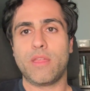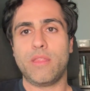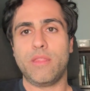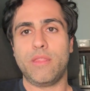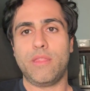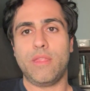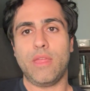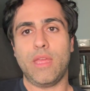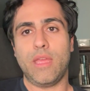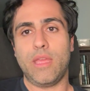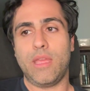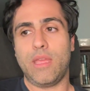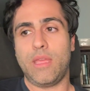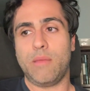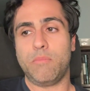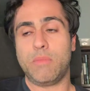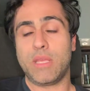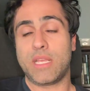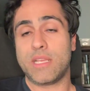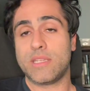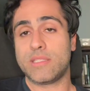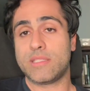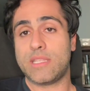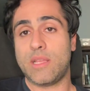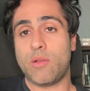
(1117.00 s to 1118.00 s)

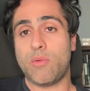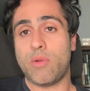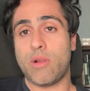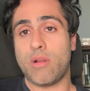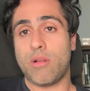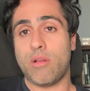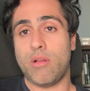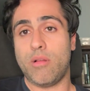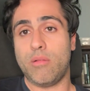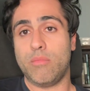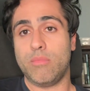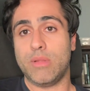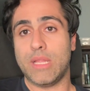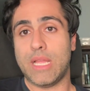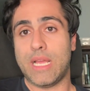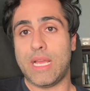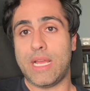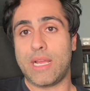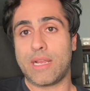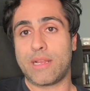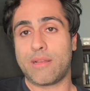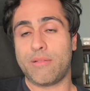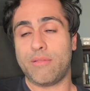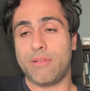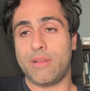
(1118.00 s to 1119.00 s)
because they wear all
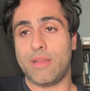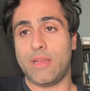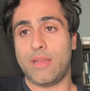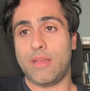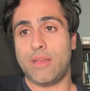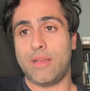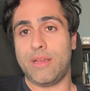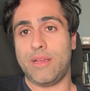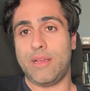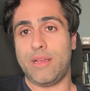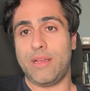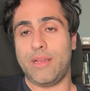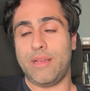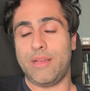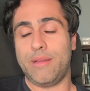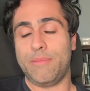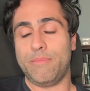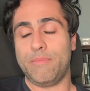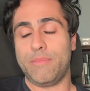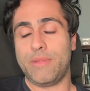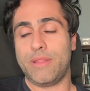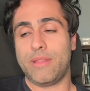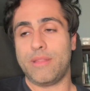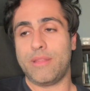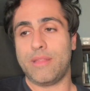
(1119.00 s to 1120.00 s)
black
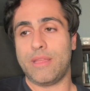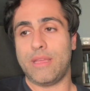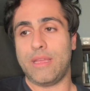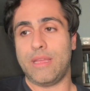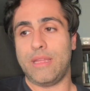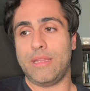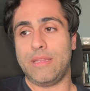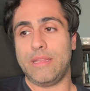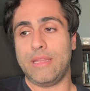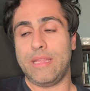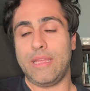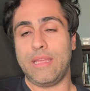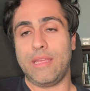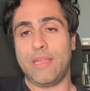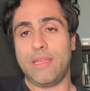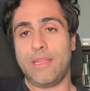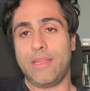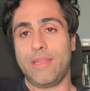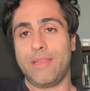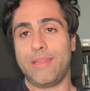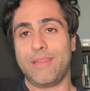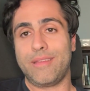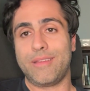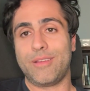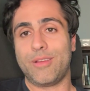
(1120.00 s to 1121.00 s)
and
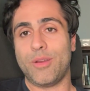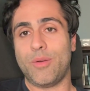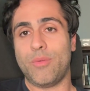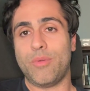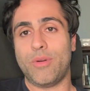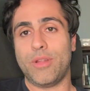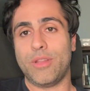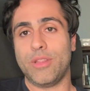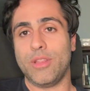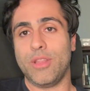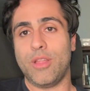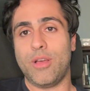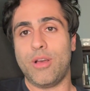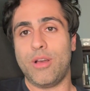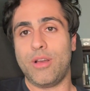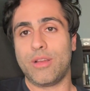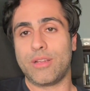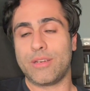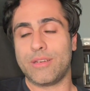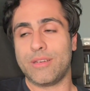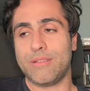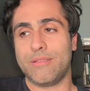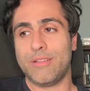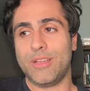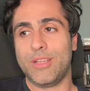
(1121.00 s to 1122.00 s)
they go on
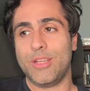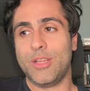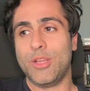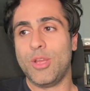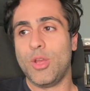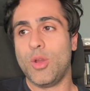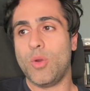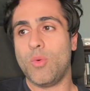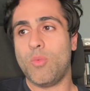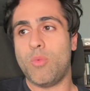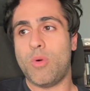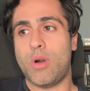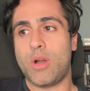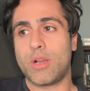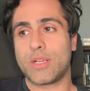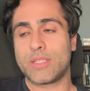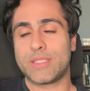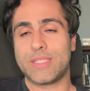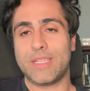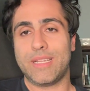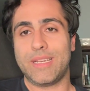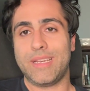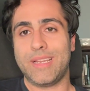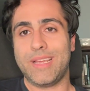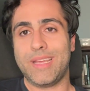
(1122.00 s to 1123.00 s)
long
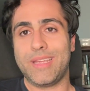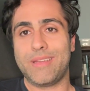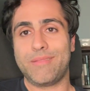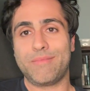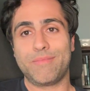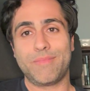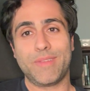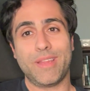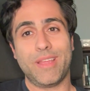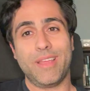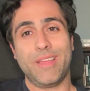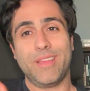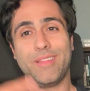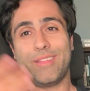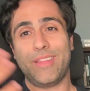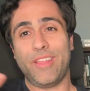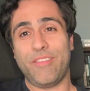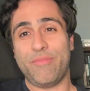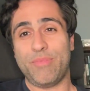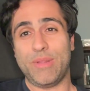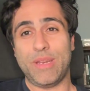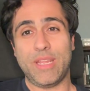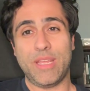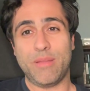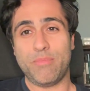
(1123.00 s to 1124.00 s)
walks at night, they've
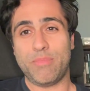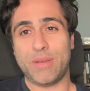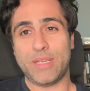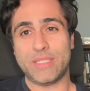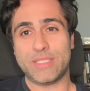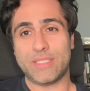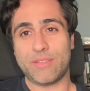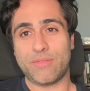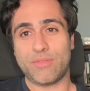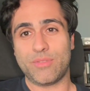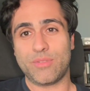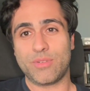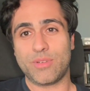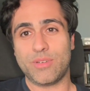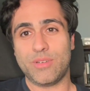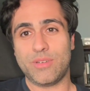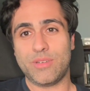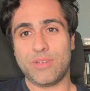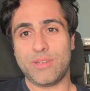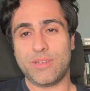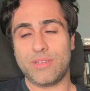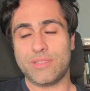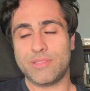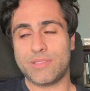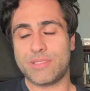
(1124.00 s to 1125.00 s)
been hit by several
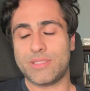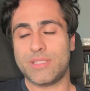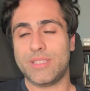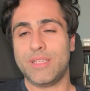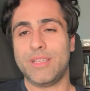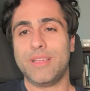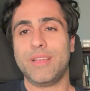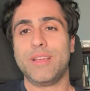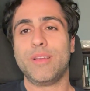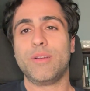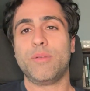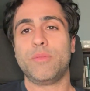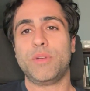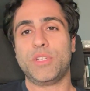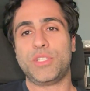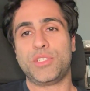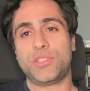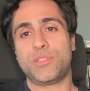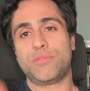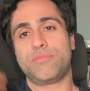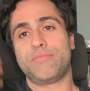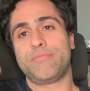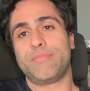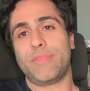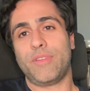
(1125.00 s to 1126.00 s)
cars,
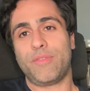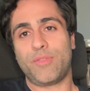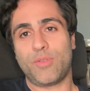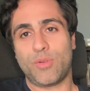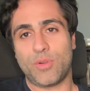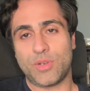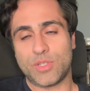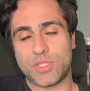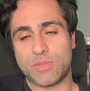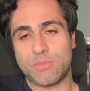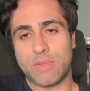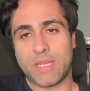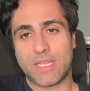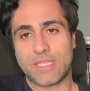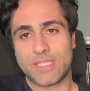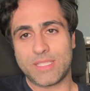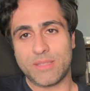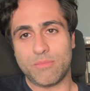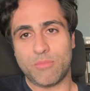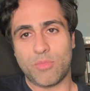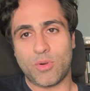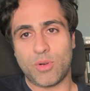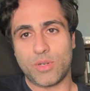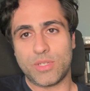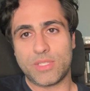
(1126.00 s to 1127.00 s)
which of course makes them
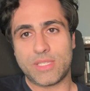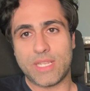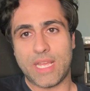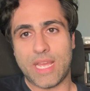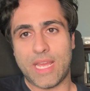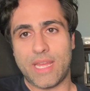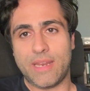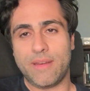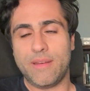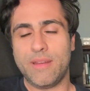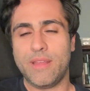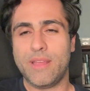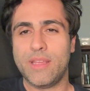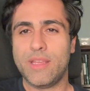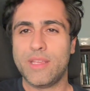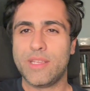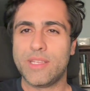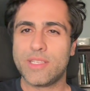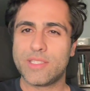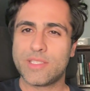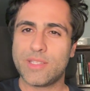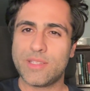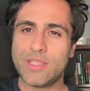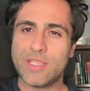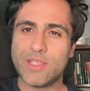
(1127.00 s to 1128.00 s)
more sad.
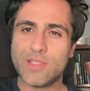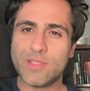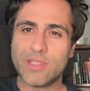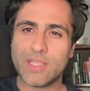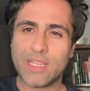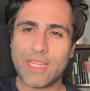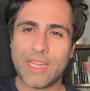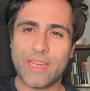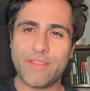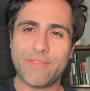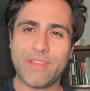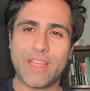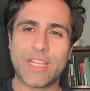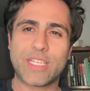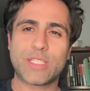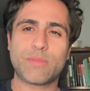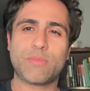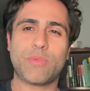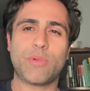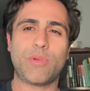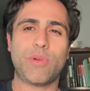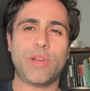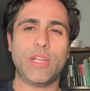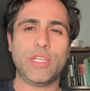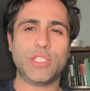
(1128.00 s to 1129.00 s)
So these are kind of
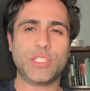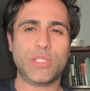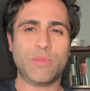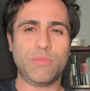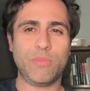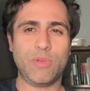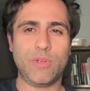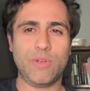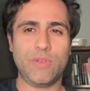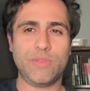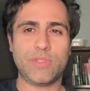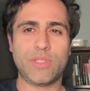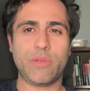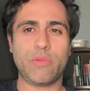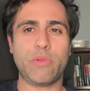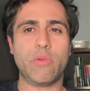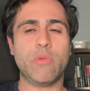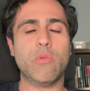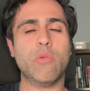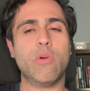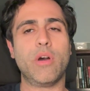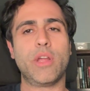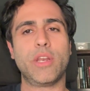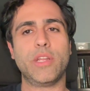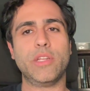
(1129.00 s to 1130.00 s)
exploration moves that we
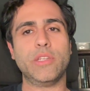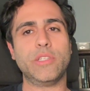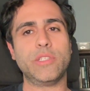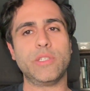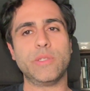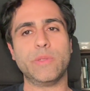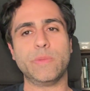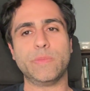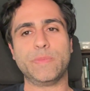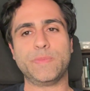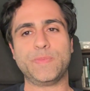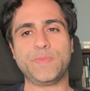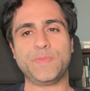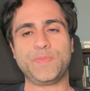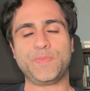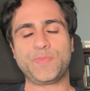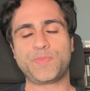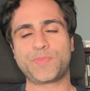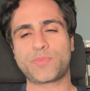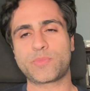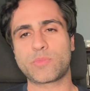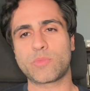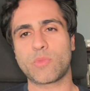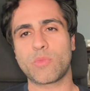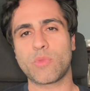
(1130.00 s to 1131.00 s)
want to do.
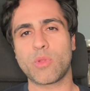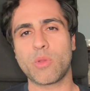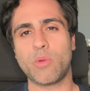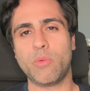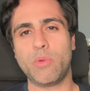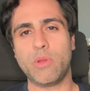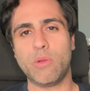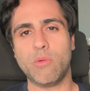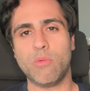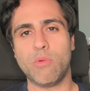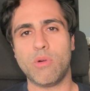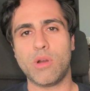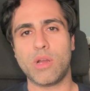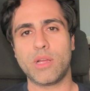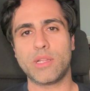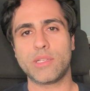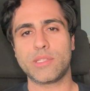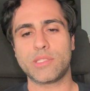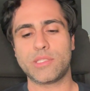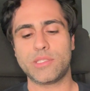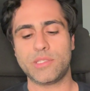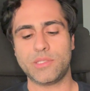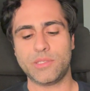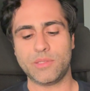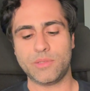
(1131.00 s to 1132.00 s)
We want
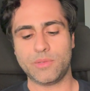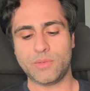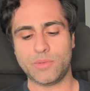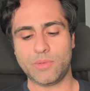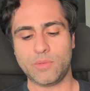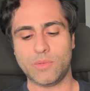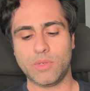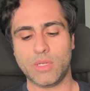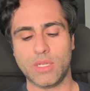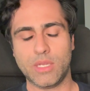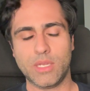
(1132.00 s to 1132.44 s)
to